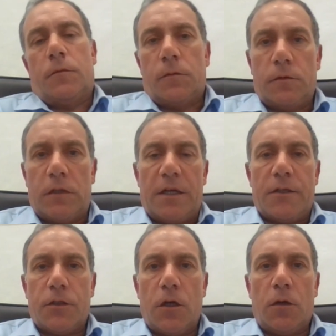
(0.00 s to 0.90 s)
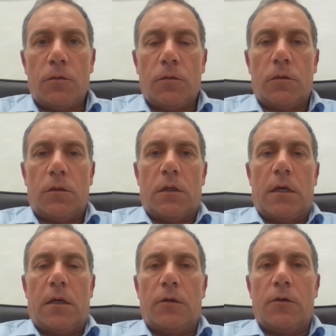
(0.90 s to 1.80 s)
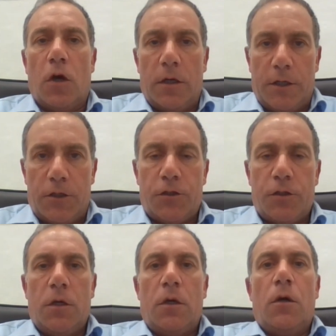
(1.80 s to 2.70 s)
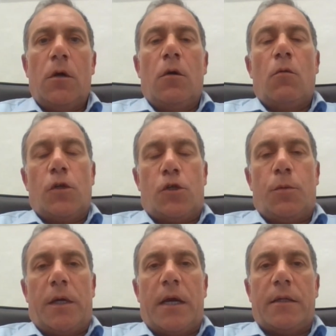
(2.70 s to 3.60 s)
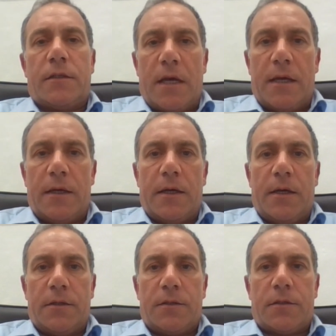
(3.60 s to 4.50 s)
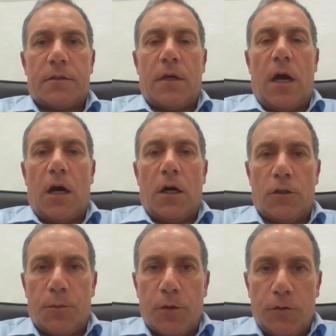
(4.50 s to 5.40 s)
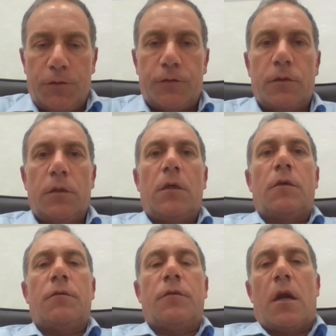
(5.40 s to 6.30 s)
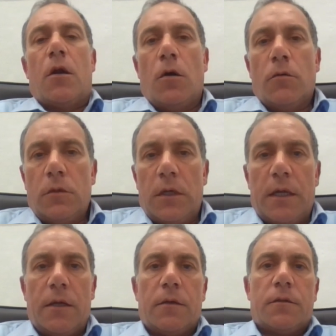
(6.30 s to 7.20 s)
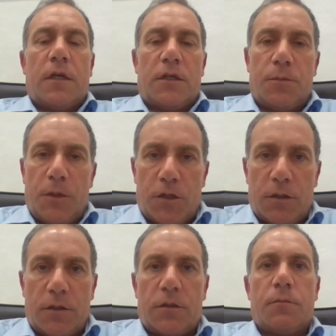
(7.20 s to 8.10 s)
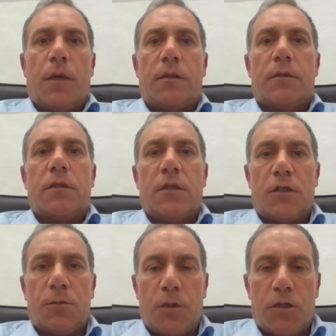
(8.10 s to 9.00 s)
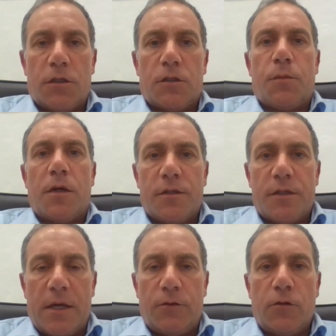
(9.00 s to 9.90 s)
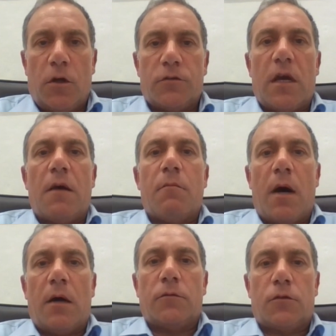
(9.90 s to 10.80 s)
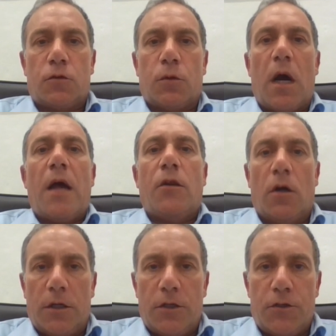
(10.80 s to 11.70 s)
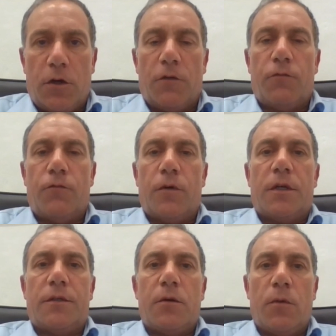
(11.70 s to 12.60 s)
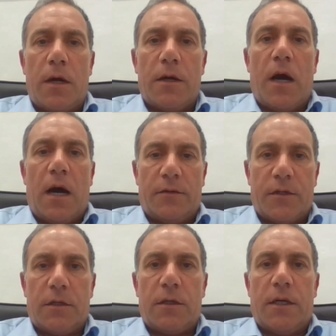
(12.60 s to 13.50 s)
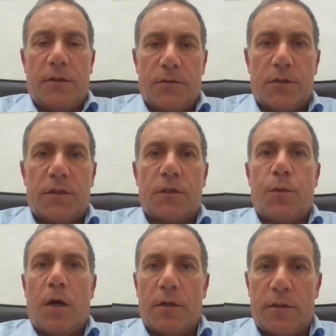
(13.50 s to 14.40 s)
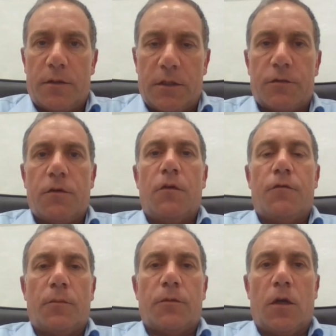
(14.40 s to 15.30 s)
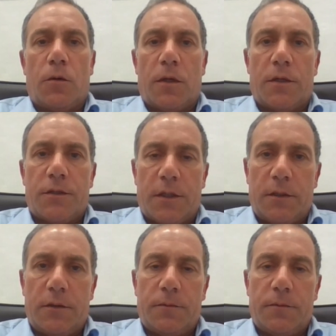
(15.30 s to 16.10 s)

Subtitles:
There is no knowledge which we can say is hard proof. There are only suspicions, but the suspicions per se do not amount to a knowledge of whether there were other interested parties from the local scene.